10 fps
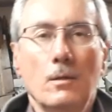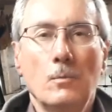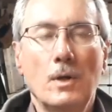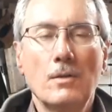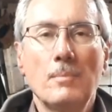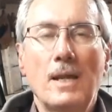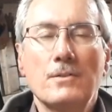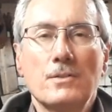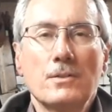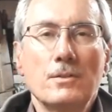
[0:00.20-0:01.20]
Welcome
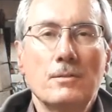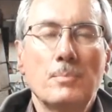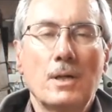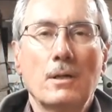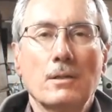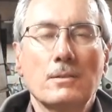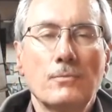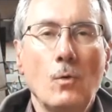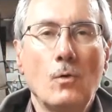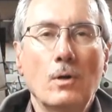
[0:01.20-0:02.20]
back to part
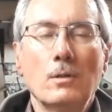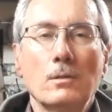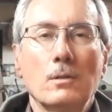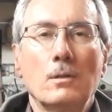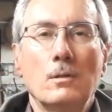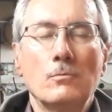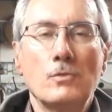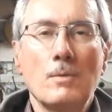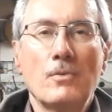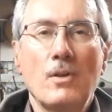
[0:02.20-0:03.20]
four of
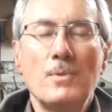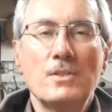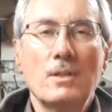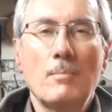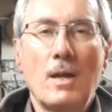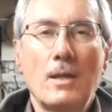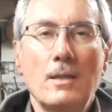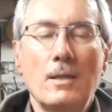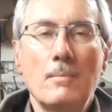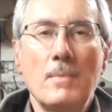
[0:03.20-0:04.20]
refurbishing
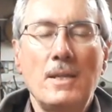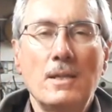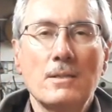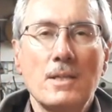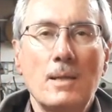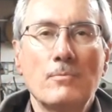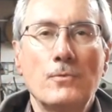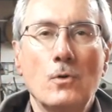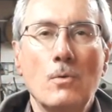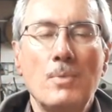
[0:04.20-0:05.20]
my Meddings
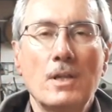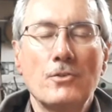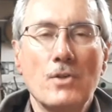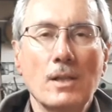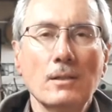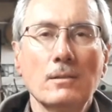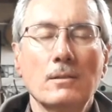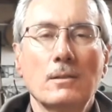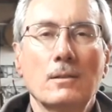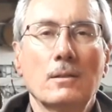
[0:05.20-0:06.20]
M4 pillar drill.
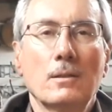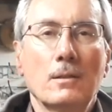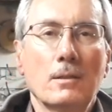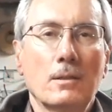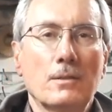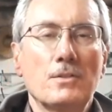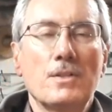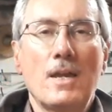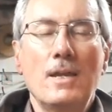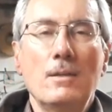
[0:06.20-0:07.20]

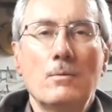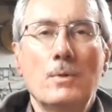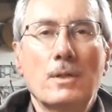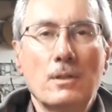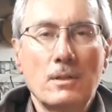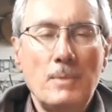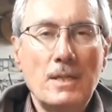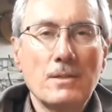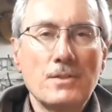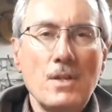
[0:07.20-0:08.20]
Today we're going to be
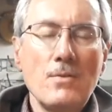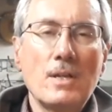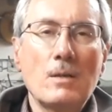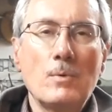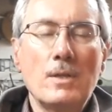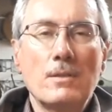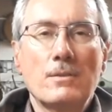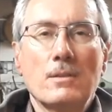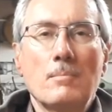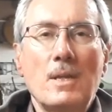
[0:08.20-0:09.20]
continuing
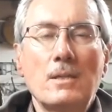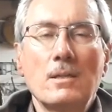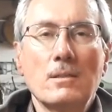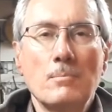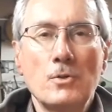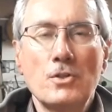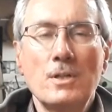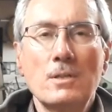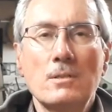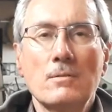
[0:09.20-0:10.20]
with making the
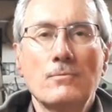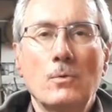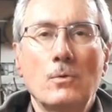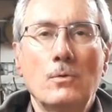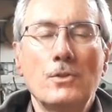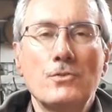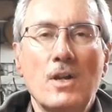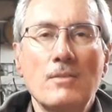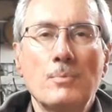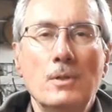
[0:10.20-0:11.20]
bushes for the
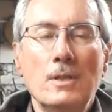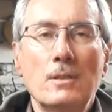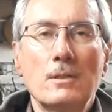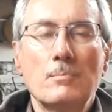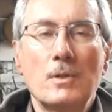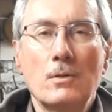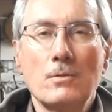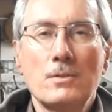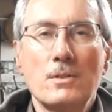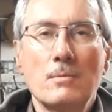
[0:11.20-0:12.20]
drive pulley that
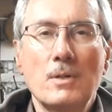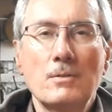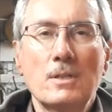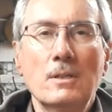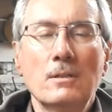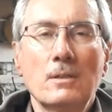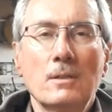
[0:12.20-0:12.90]
belongs to the motor